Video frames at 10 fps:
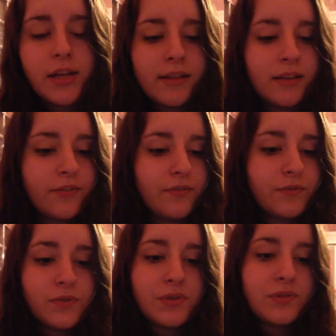I love
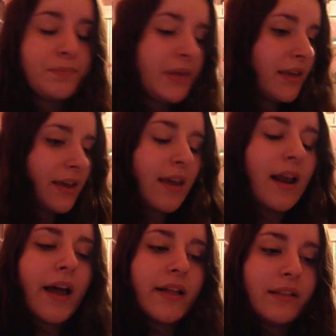to speak
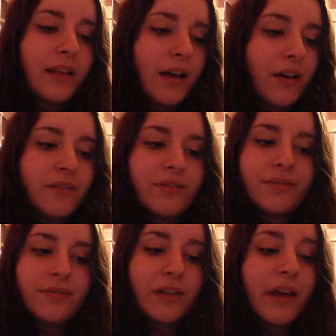it, I love